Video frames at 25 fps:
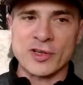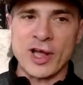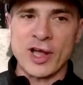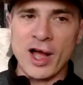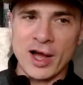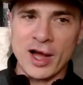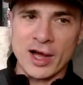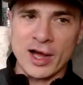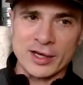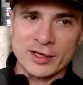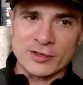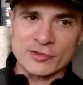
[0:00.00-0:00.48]

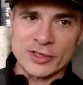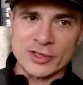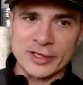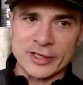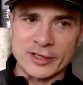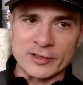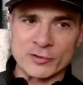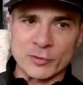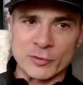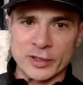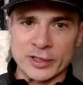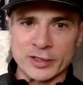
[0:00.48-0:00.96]

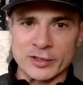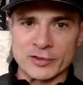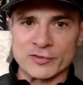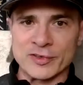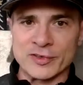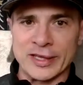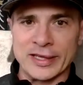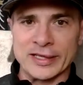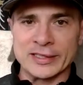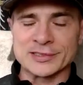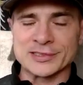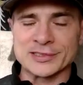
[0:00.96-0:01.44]
Massage is
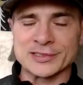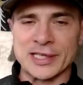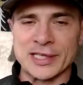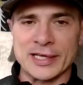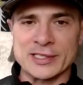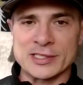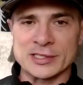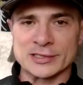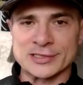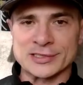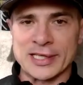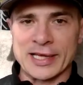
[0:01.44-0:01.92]
one of those
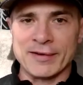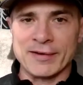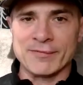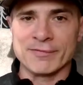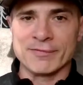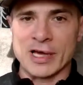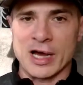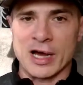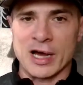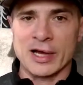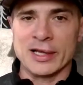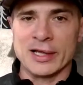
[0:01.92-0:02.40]
things I
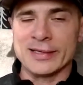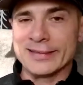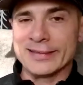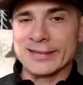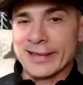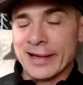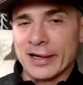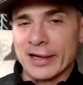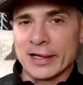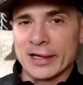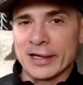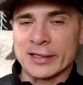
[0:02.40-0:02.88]
just have
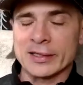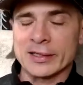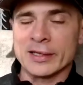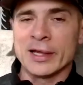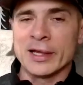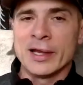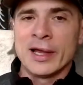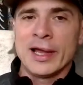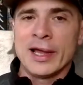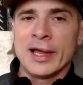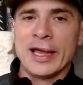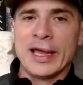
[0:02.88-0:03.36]
not
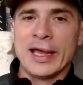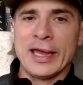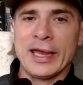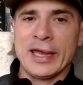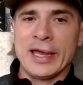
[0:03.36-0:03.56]
done.